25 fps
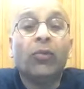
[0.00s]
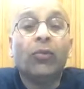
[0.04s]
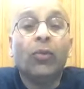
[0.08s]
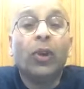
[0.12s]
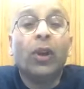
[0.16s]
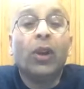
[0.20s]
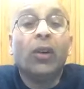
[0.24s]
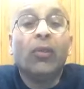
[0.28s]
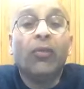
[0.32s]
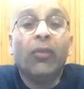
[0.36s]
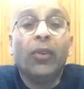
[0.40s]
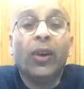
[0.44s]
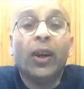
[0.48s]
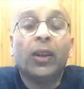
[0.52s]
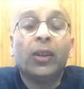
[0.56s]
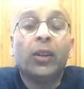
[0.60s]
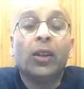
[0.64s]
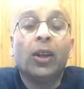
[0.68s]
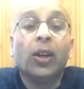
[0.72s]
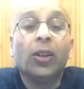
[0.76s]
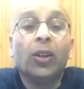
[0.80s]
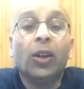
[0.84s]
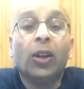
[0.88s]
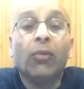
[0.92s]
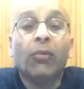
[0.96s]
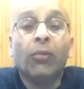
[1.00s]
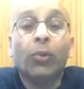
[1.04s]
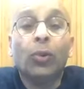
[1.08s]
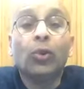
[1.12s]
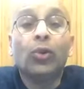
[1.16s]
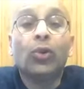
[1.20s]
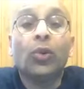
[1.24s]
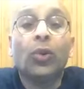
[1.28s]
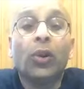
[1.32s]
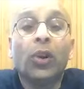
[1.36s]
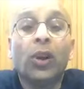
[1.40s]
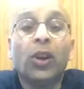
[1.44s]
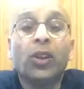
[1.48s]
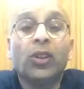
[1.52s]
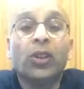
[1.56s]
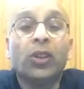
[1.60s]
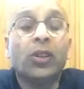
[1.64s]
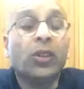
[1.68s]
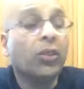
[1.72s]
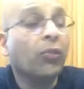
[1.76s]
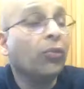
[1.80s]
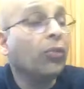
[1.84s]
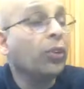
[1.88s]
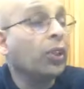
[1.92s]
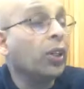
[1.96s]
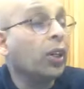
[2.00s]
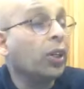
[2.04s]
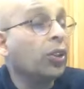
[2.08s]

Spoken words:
will affect the other future relationship with